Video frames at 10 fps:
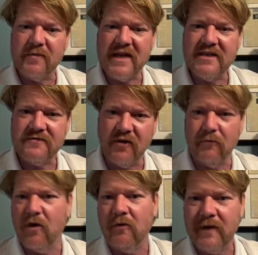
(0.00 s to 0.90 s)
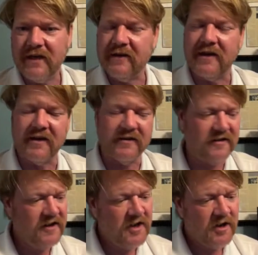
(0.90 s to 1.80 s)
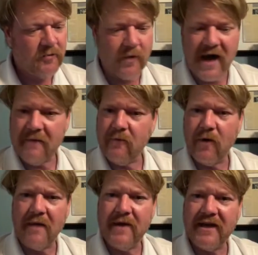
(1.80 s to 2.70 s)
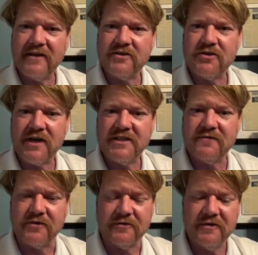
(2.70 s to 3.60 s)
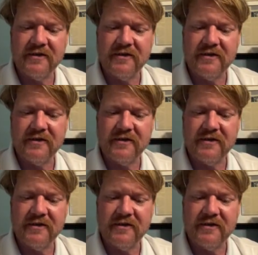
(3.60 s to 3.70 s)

peaceful moment, and why make it stressful?